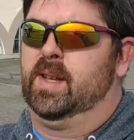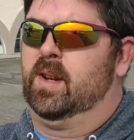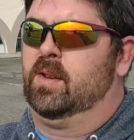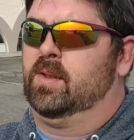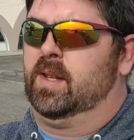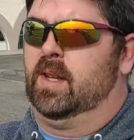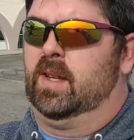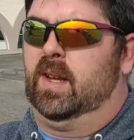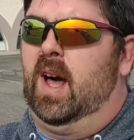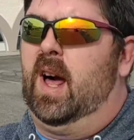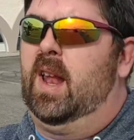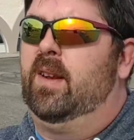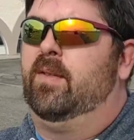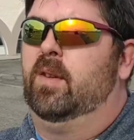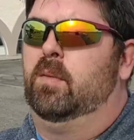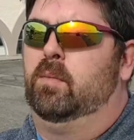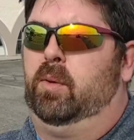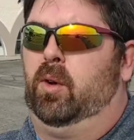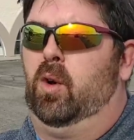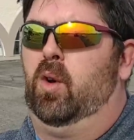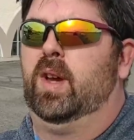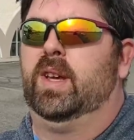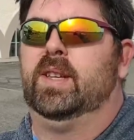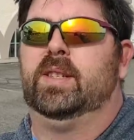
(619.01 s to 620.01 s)
There's a lot of
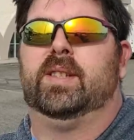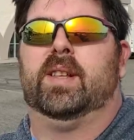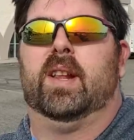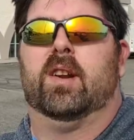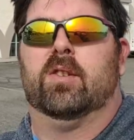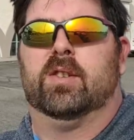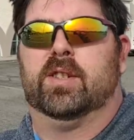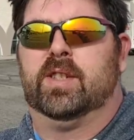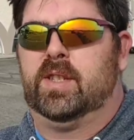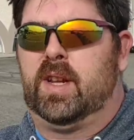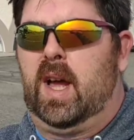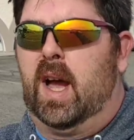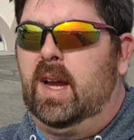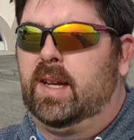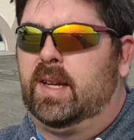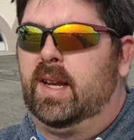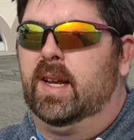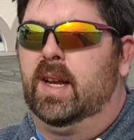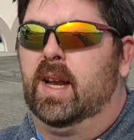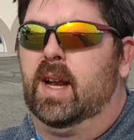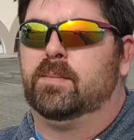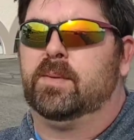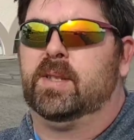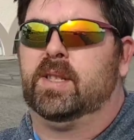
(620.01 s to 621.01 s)
employees that are
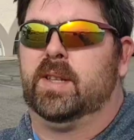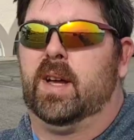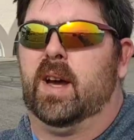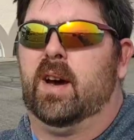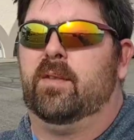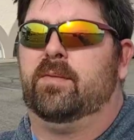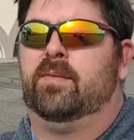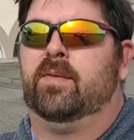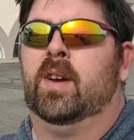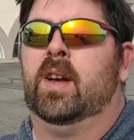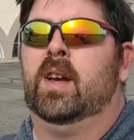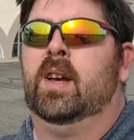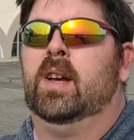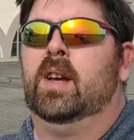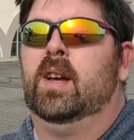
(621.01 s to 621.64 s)
stocking up stuff.